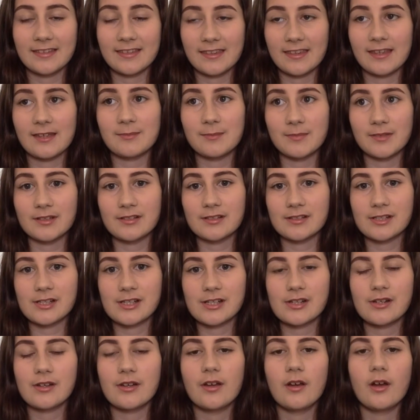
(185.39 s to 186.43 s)
that
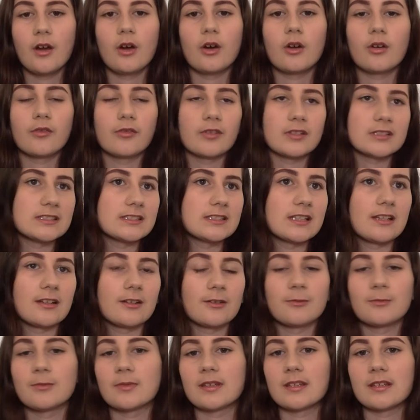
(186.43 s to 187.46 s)
much, or
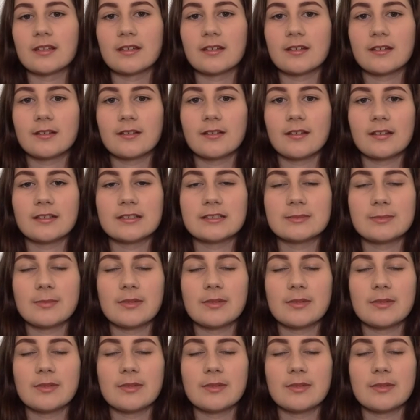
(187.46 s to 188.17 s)
resonated with it as